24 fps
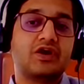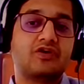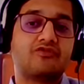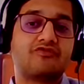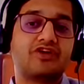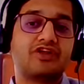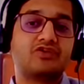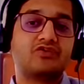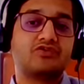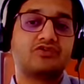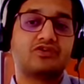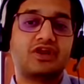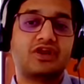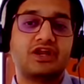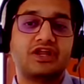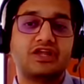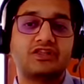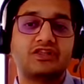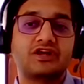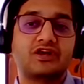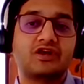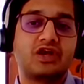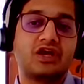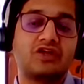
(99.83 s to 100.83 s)
When you're reading
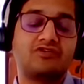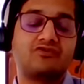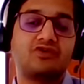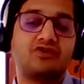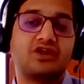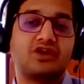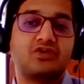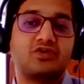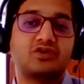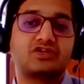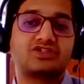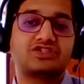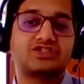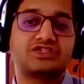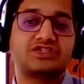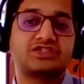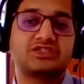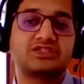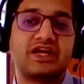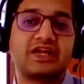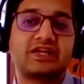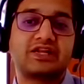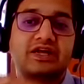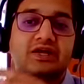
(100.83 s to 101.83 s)
the carefully questions,
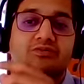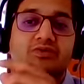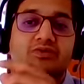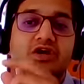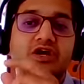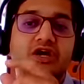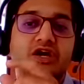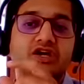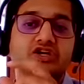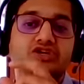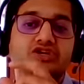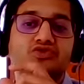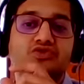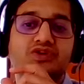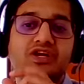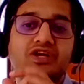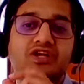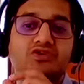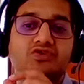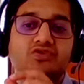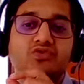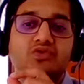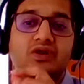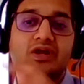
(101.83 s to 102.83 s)
that time you need
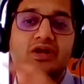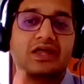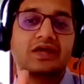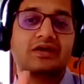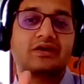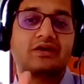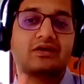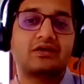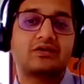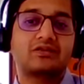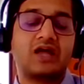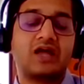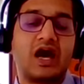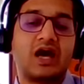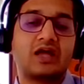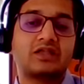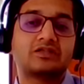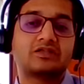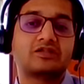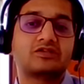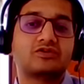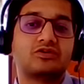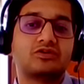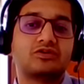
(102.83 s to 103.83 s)
to click the
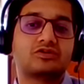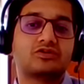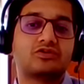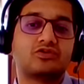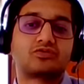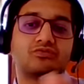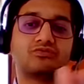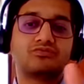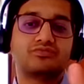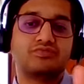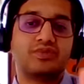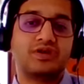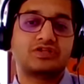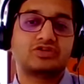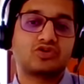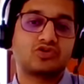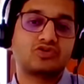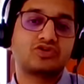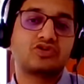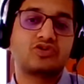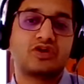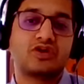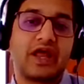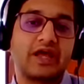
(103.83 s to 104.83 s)
answers also based
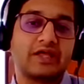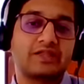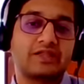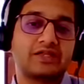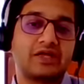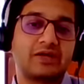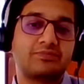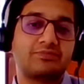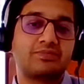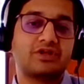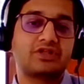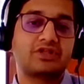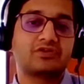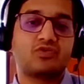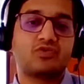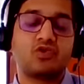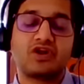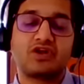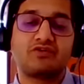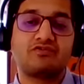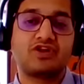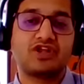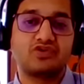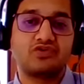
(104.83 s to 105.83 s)
on your examples,
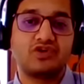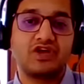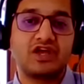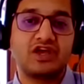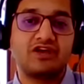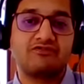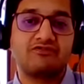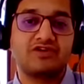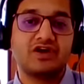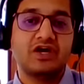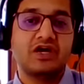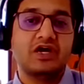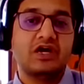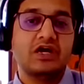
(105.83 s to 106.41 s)
whatever you give.